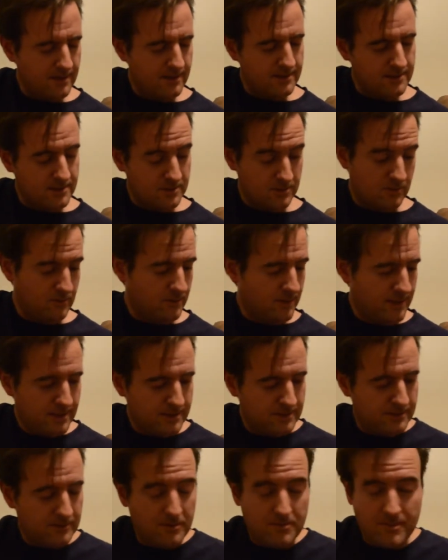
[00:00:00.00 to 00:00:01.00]
So we
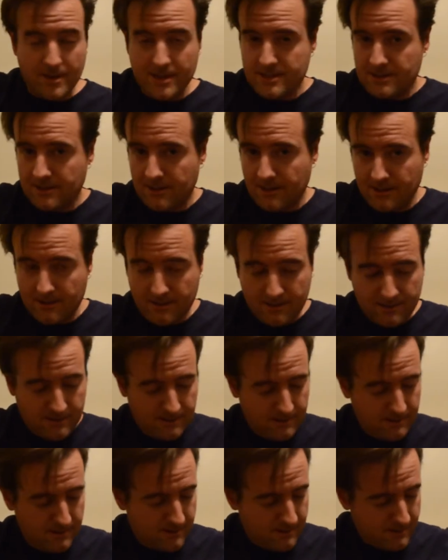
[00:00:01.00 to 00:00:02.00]
continue the bass line,
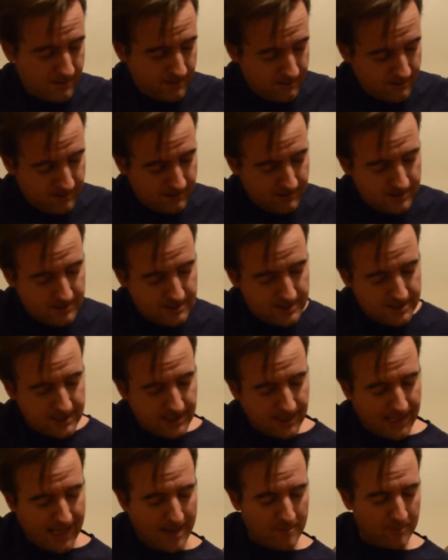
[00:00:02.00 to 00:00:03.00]

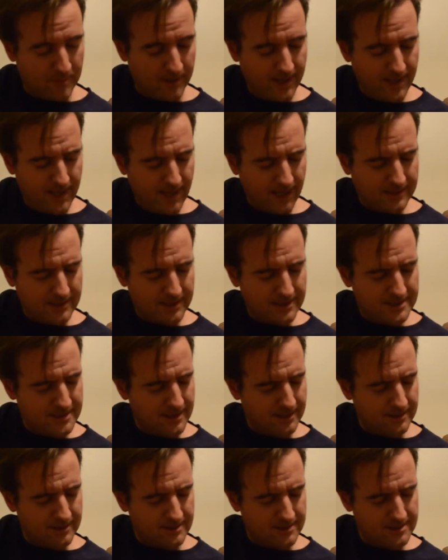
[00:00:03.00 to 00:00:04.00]
slap, and then he's
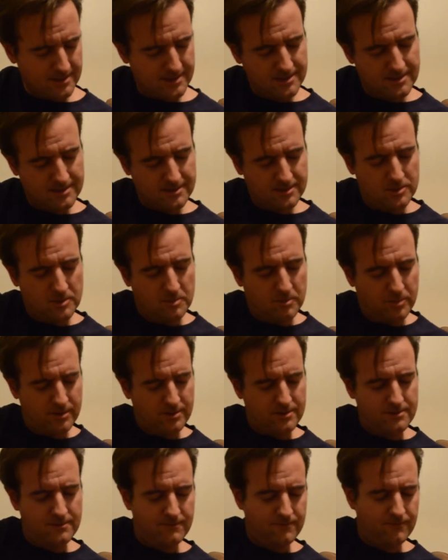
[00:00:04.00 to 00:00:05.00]
got this
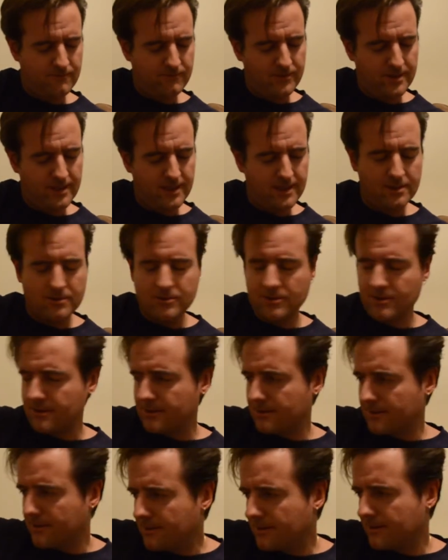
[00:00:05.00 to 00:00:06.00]
super freaky chord.
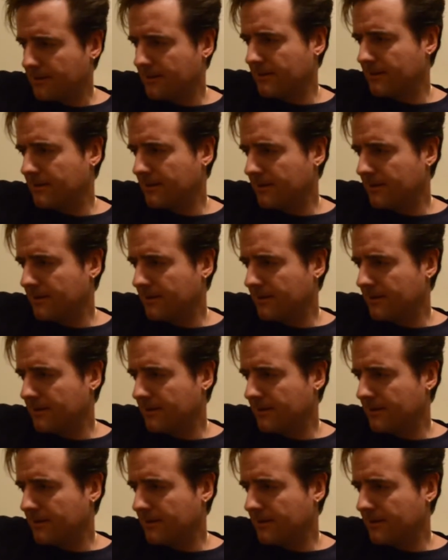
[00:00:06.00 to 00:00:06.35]
And